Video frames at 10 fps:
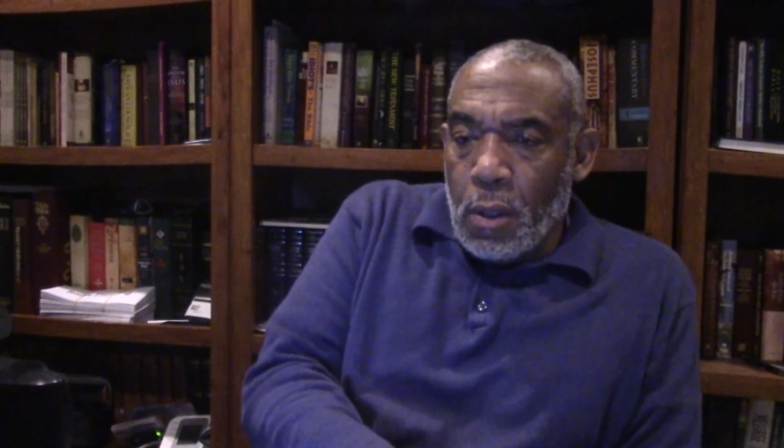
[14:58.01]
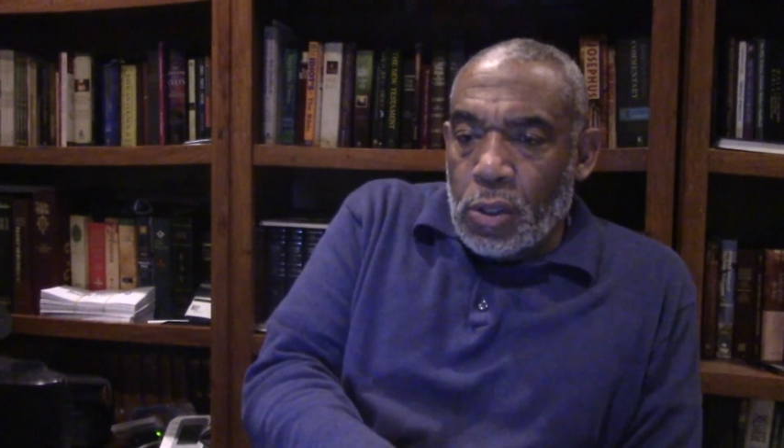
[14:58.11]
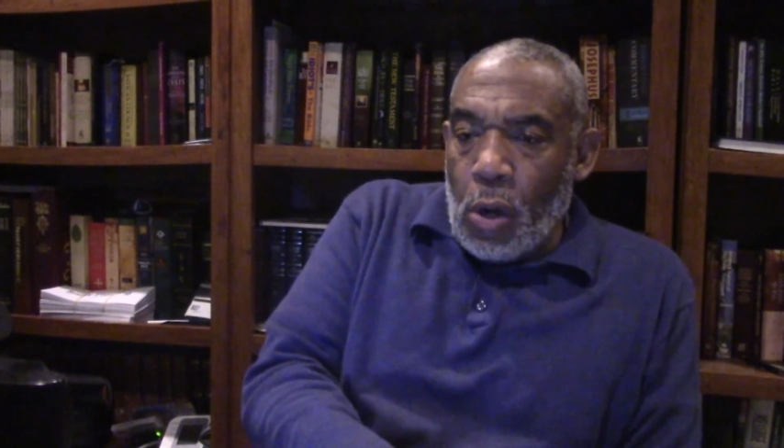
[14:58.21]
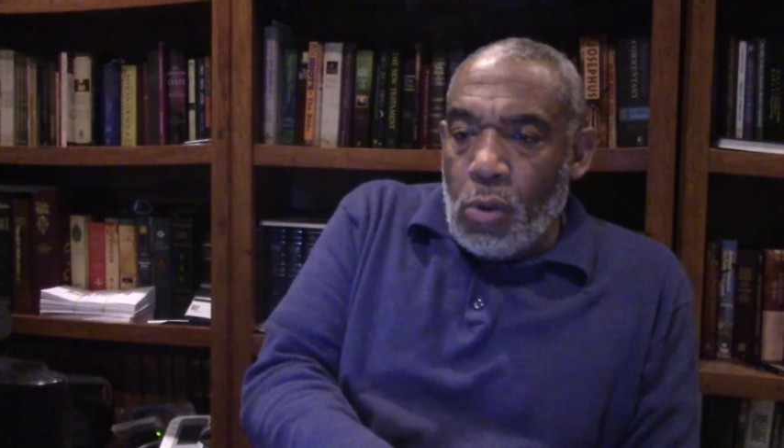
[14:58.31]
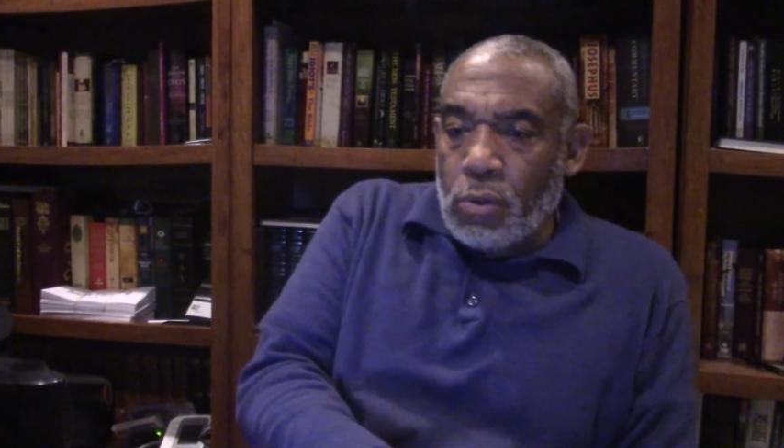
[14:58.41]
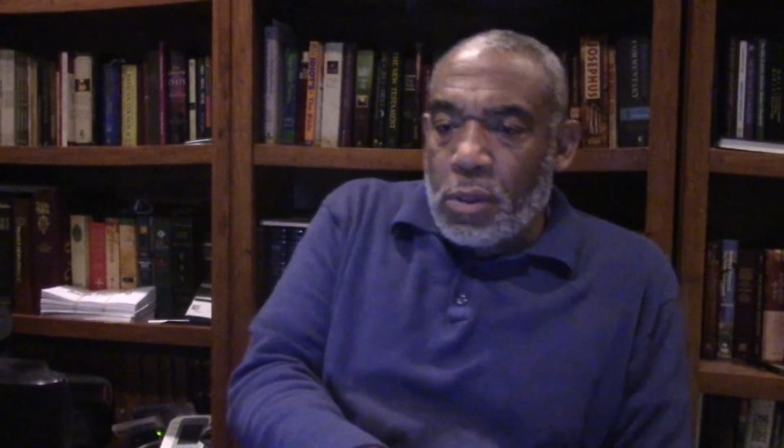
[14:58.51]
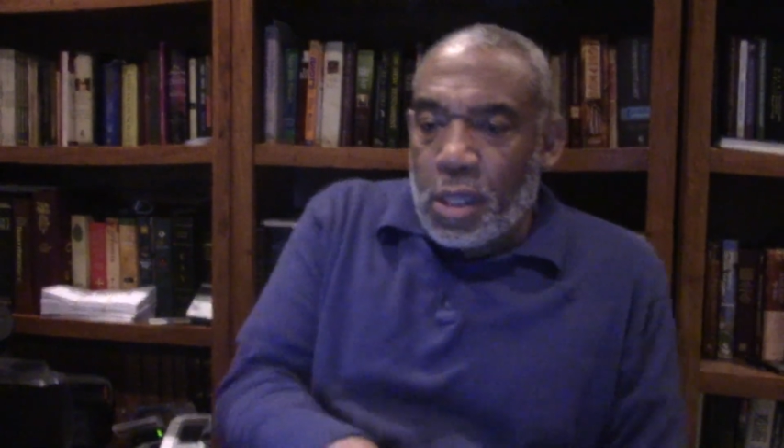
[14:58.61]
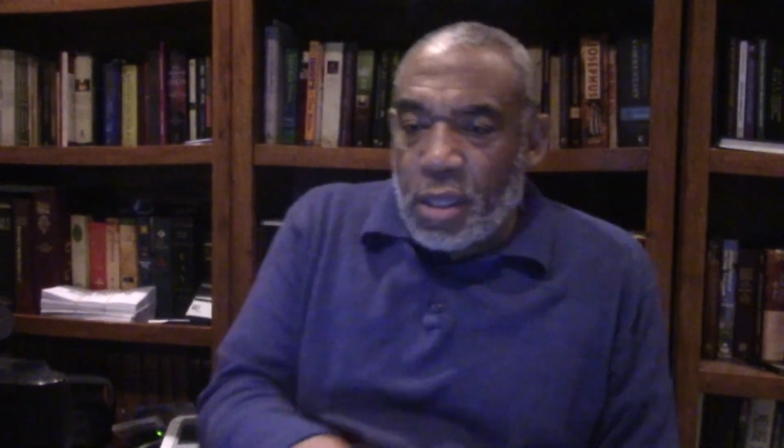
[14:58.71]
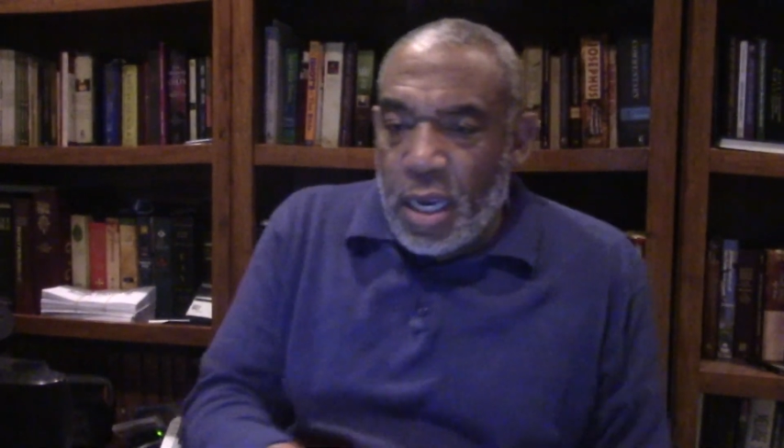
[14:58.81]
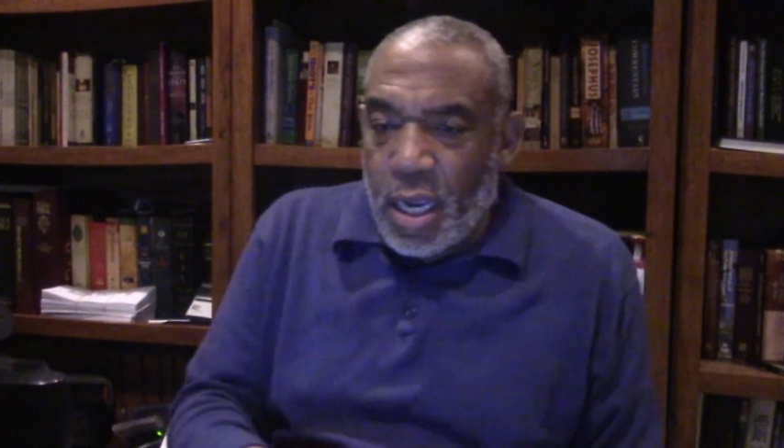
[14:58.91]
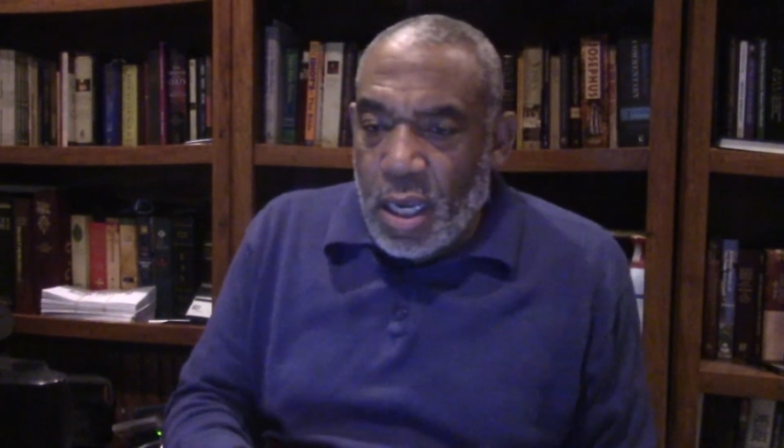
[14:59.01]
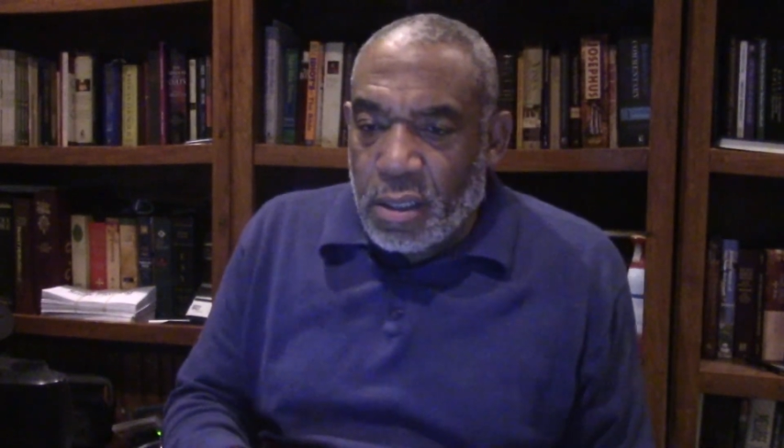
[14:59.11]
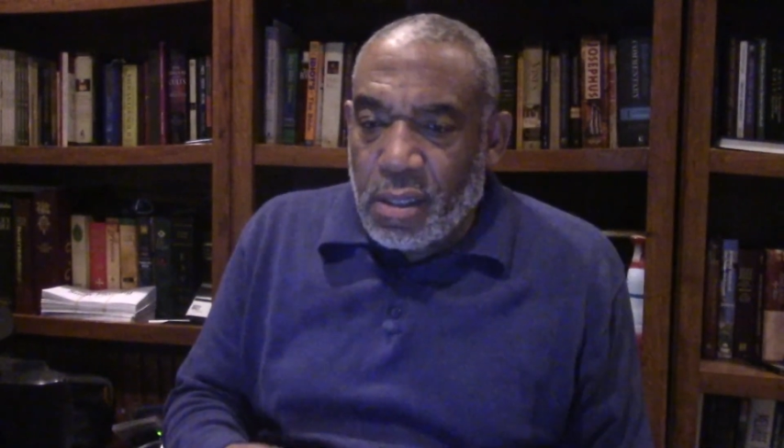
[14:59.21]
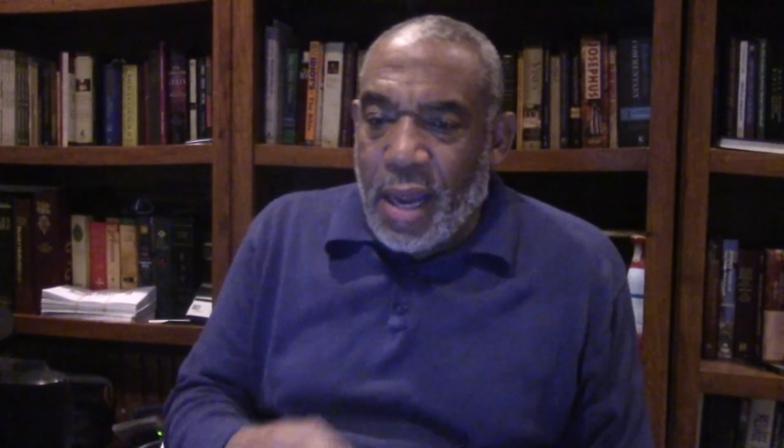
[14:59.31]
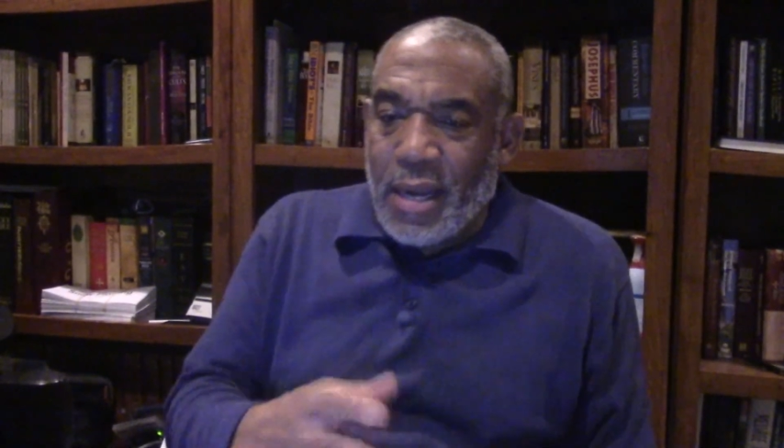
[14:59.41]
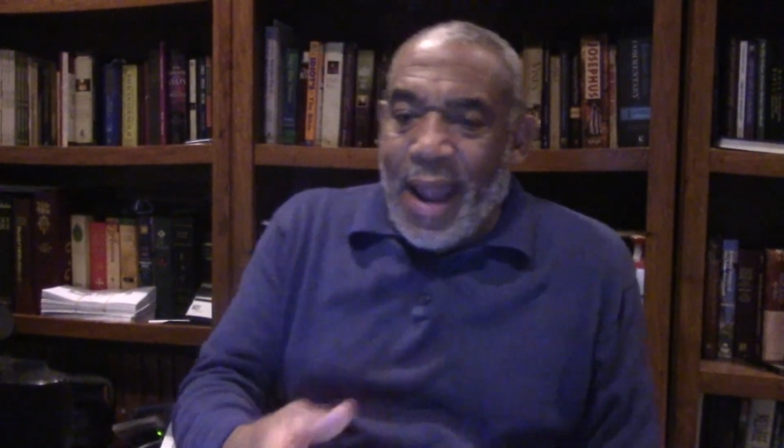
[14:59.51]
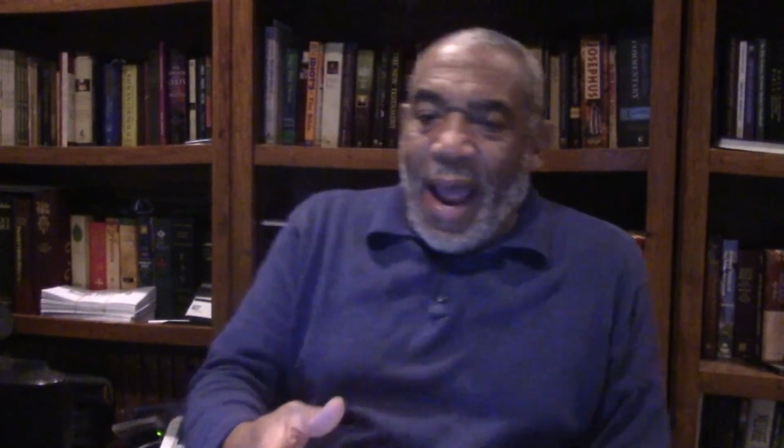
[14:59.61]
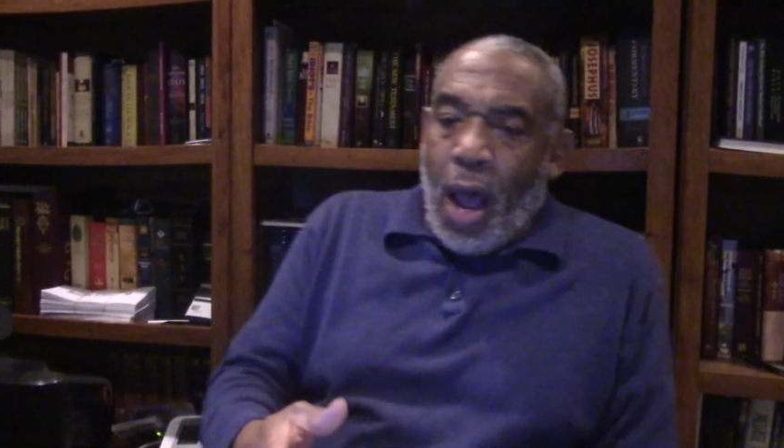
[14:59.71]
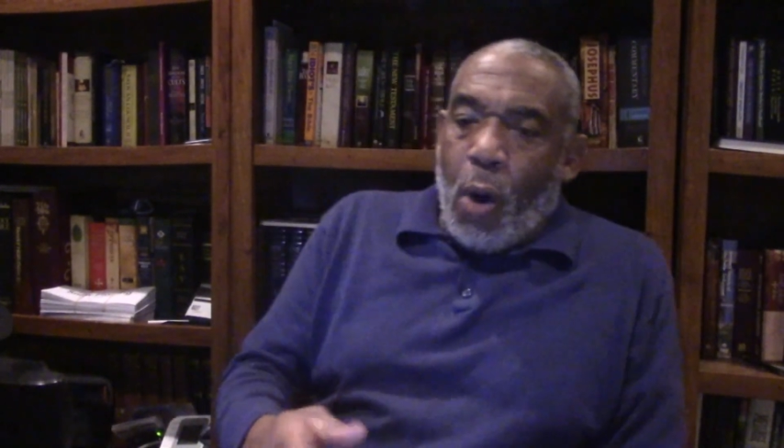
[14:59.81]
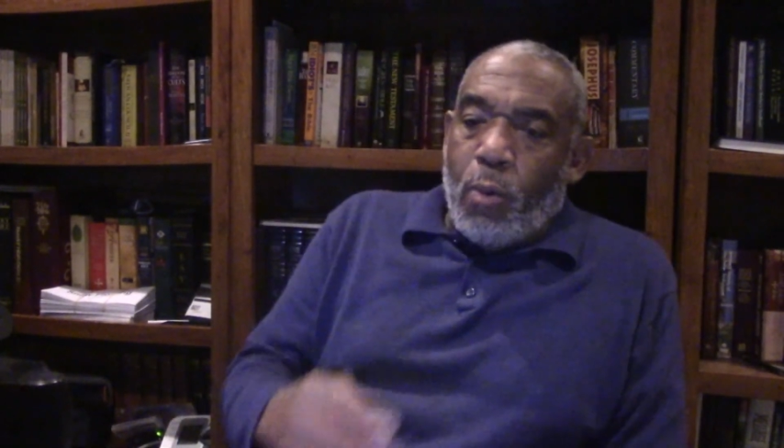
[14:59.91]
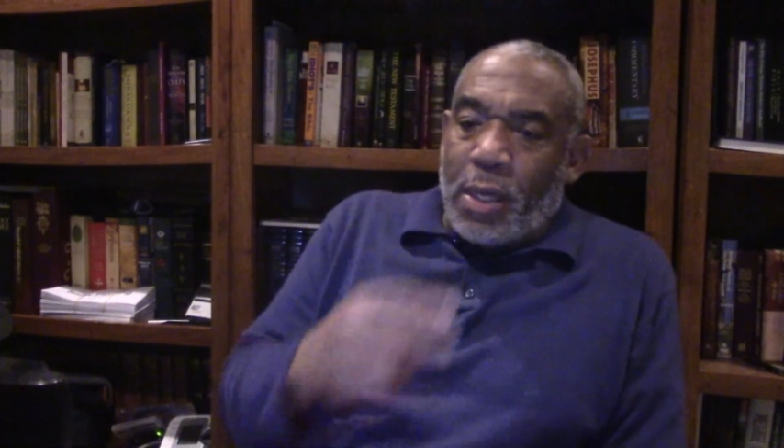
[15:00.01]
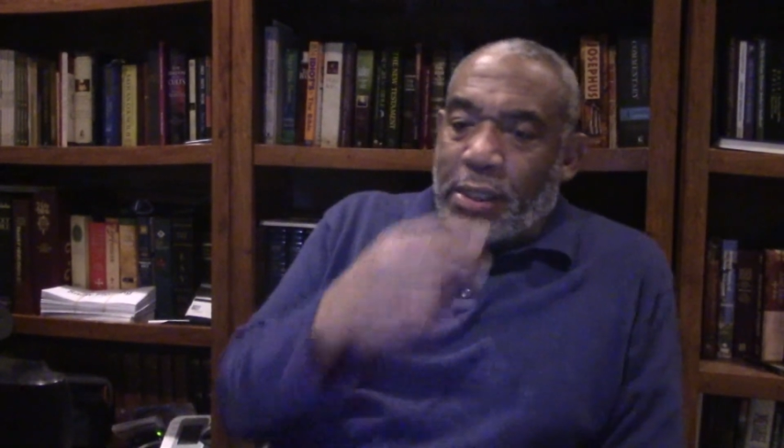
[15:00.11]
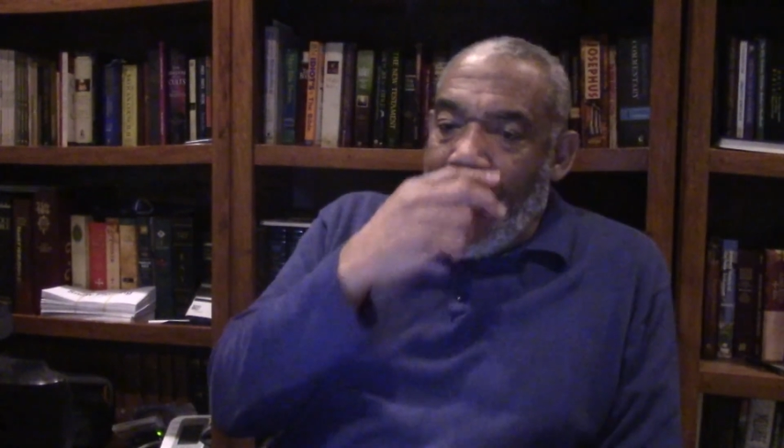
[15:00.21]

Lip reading: So the thing is that now what's